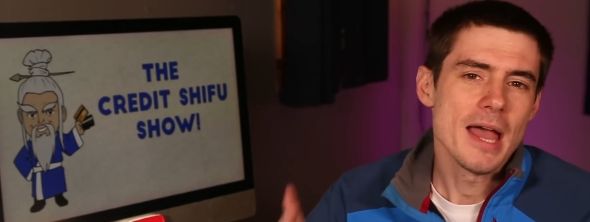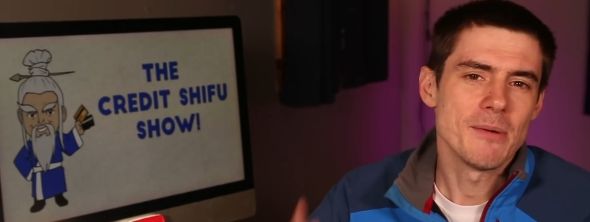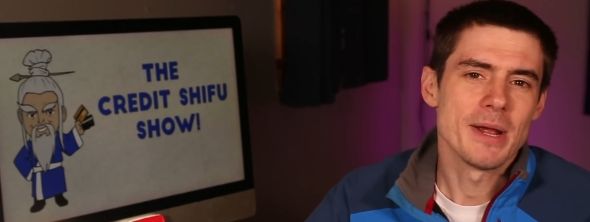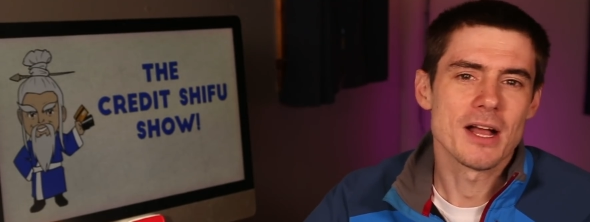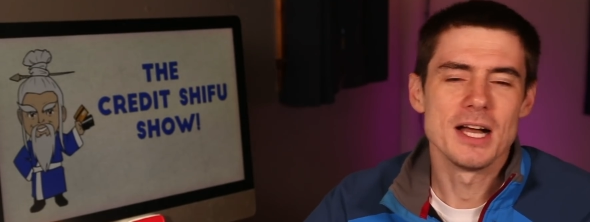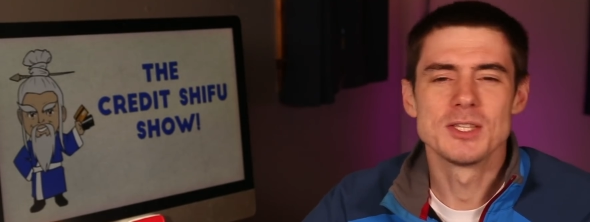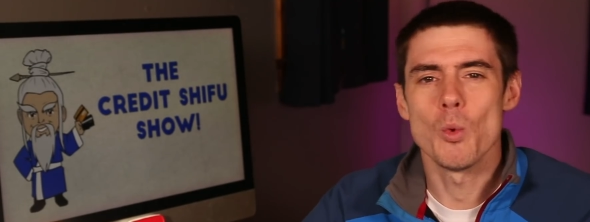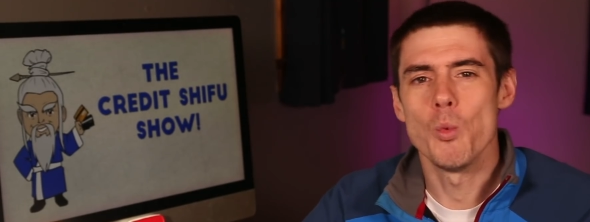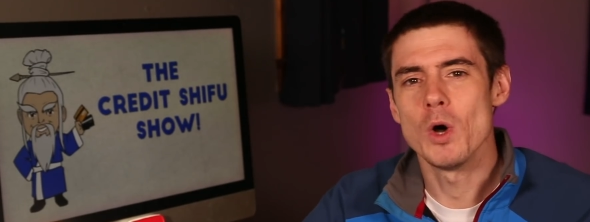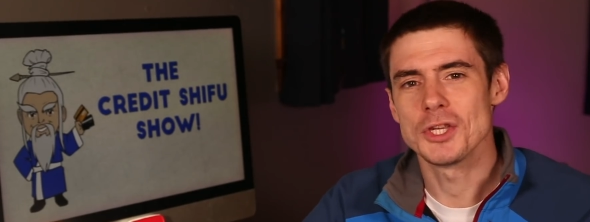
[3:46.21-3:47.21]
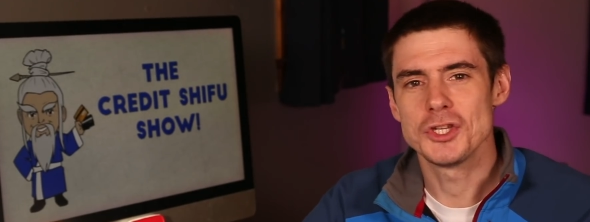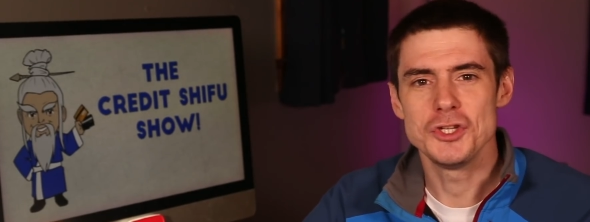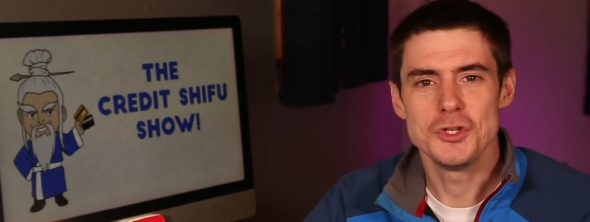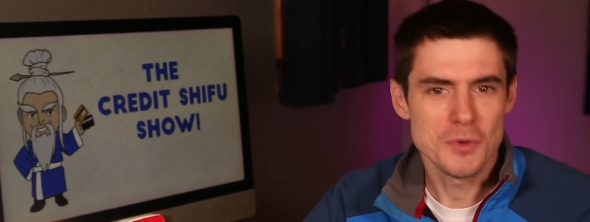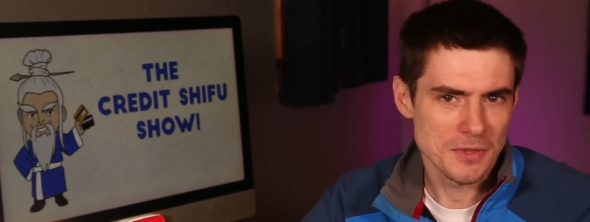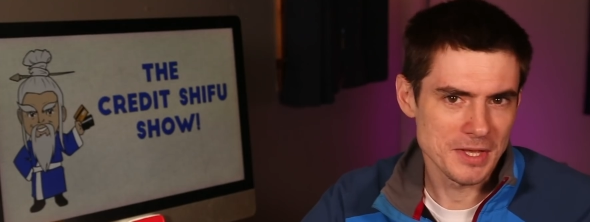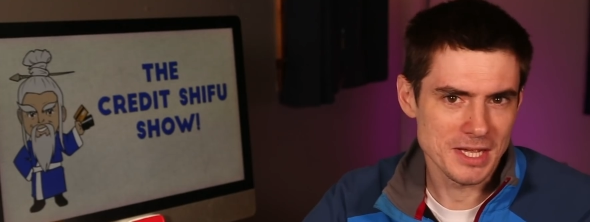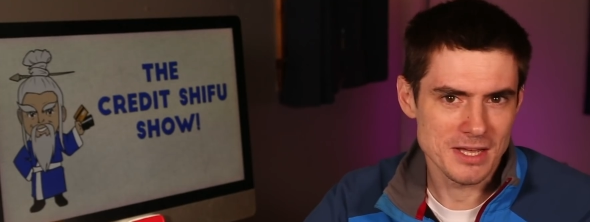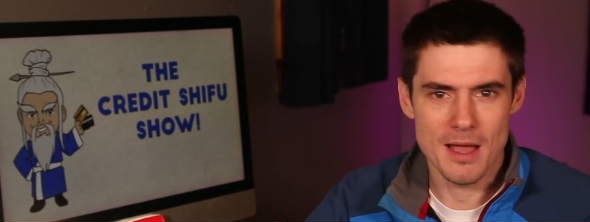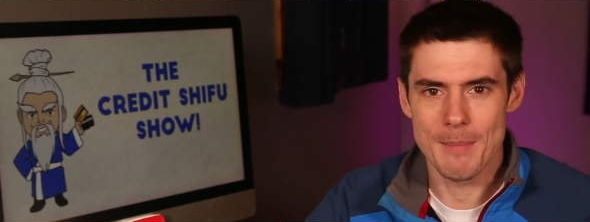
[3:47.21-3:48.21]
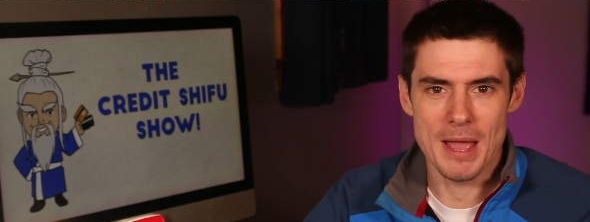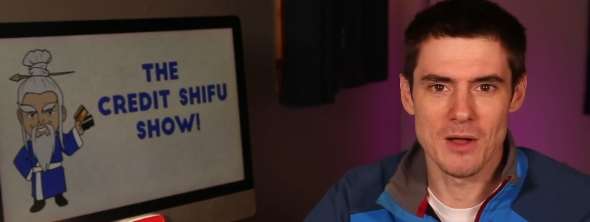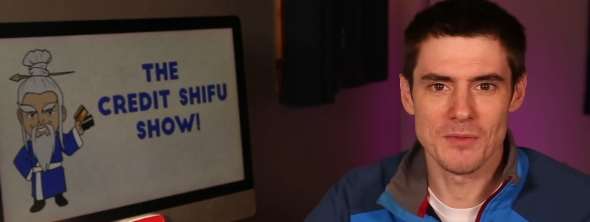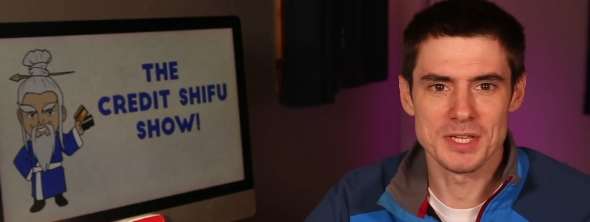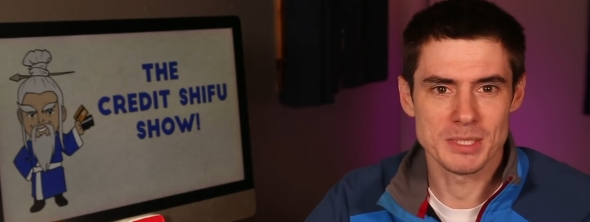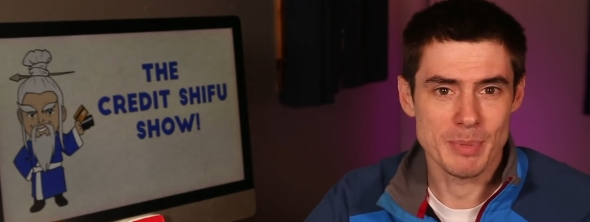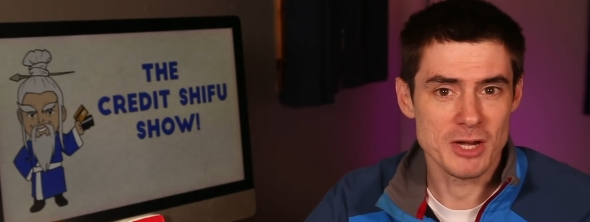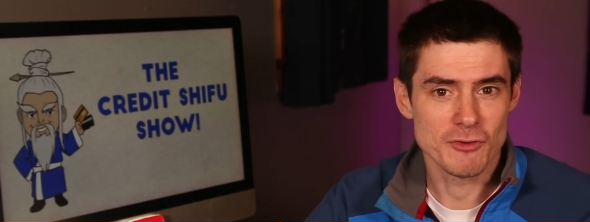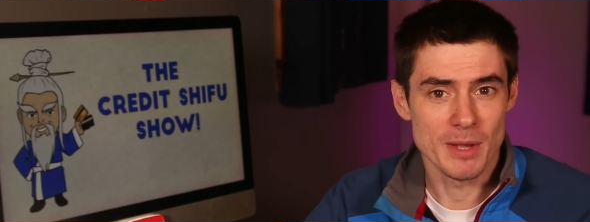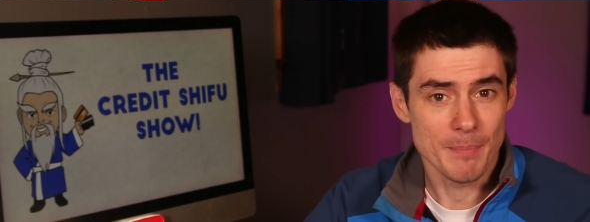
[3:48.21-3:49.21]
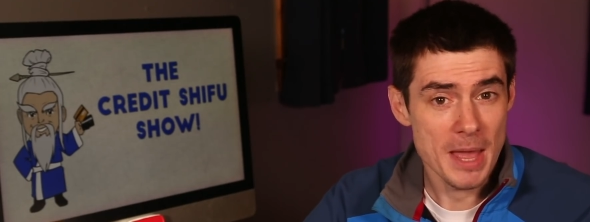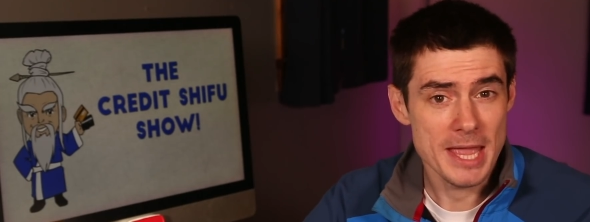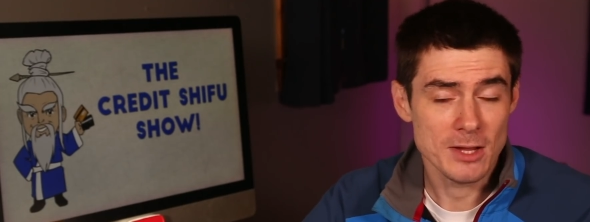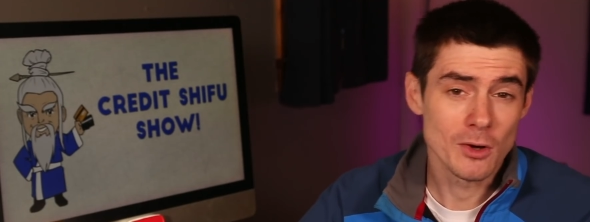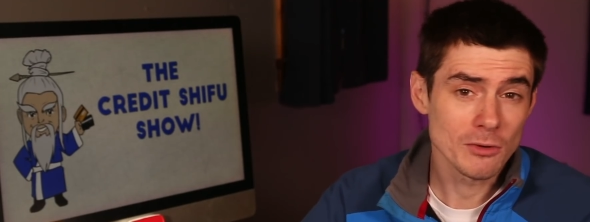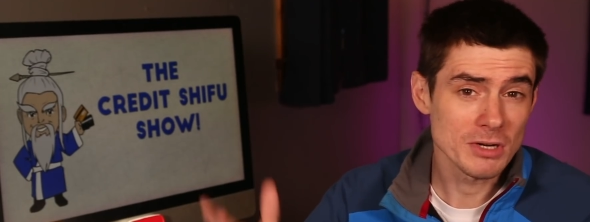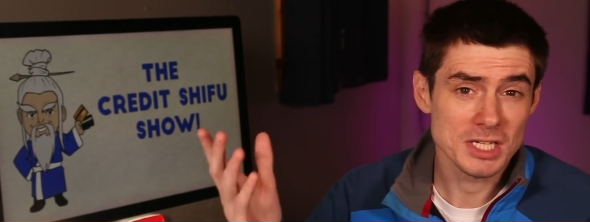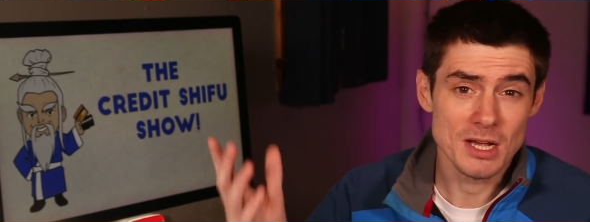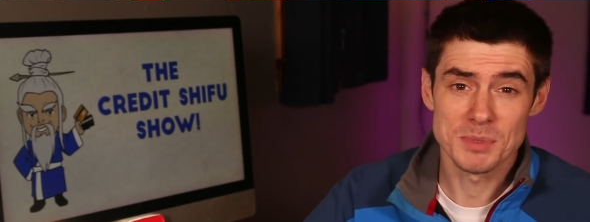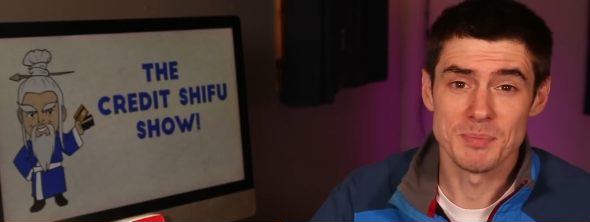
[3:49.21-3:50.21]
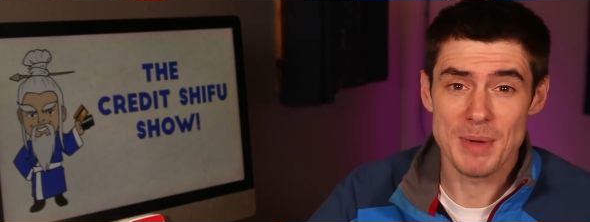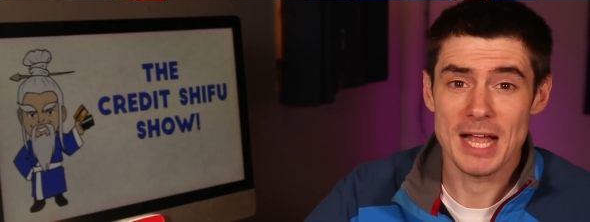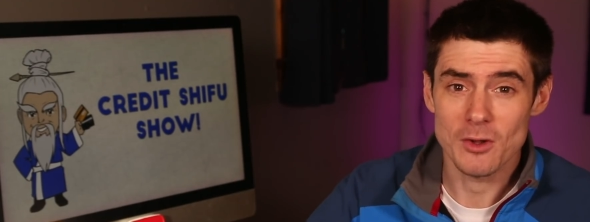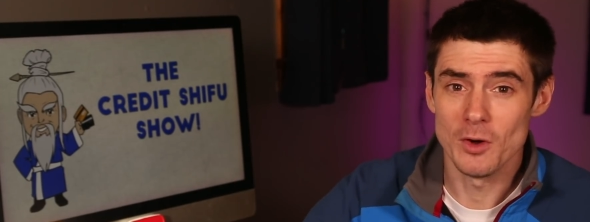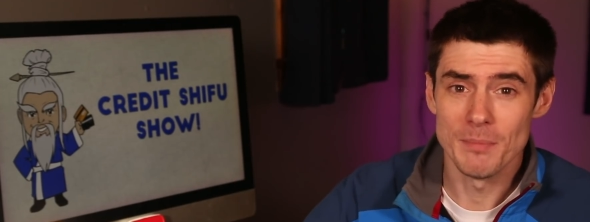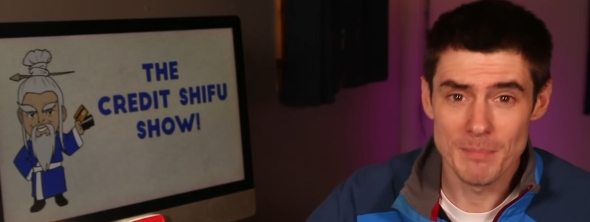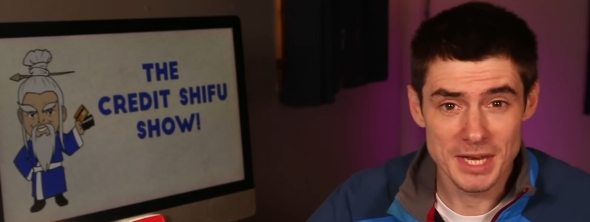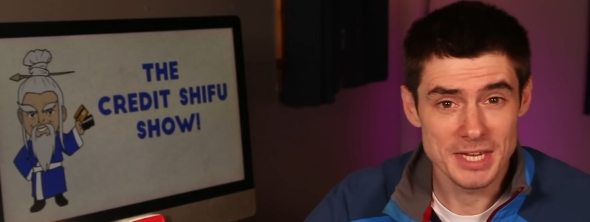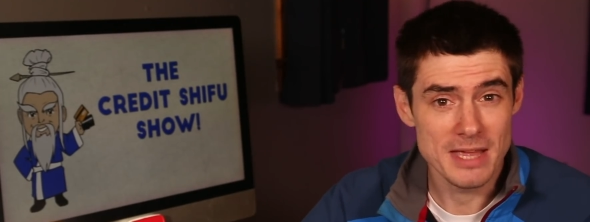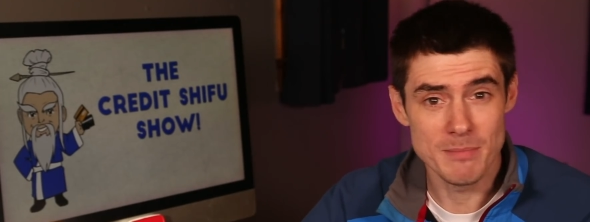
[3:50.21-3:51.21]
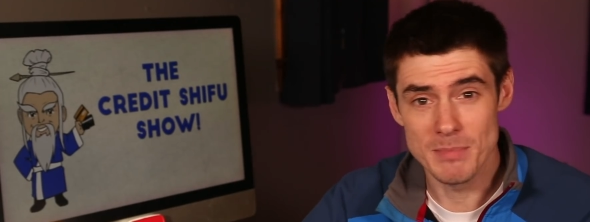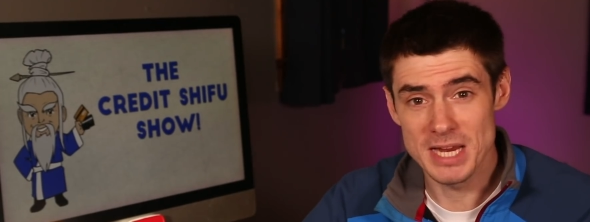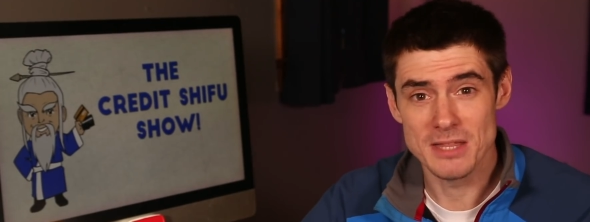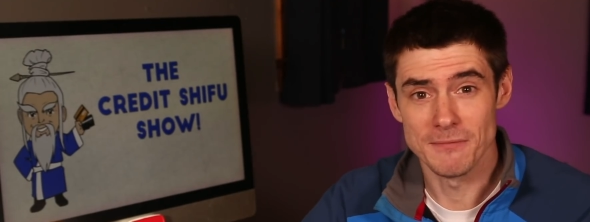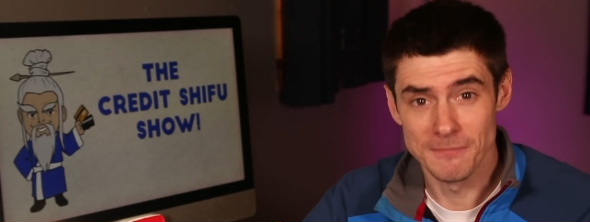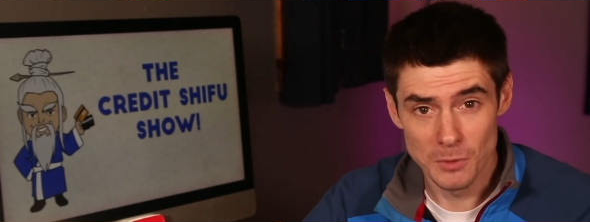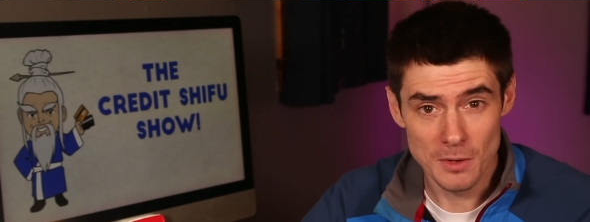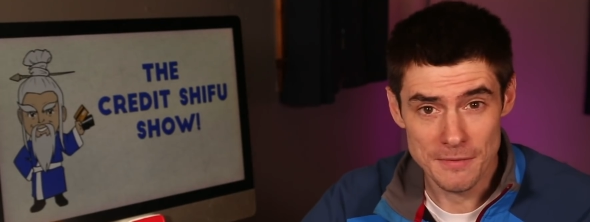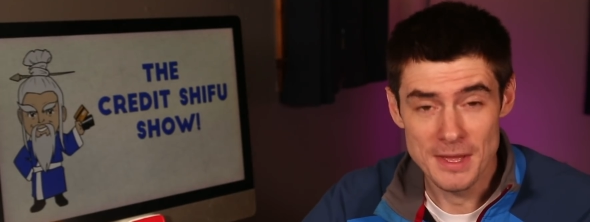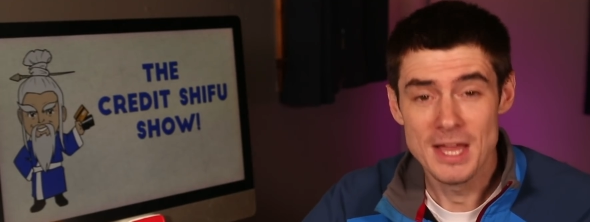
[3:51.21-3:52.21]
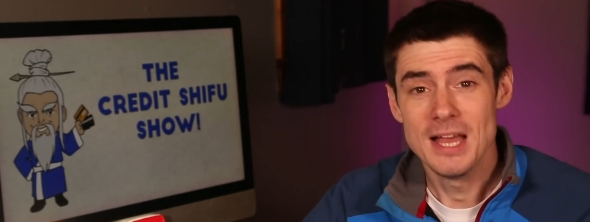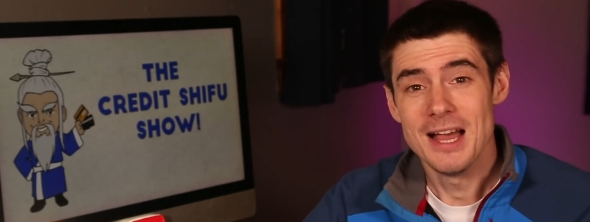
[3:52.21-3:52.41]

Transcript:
Speaker 1: Anyway, guys, what do you think about this Patriot Pay? Congress comes back on Monday, May the 4th.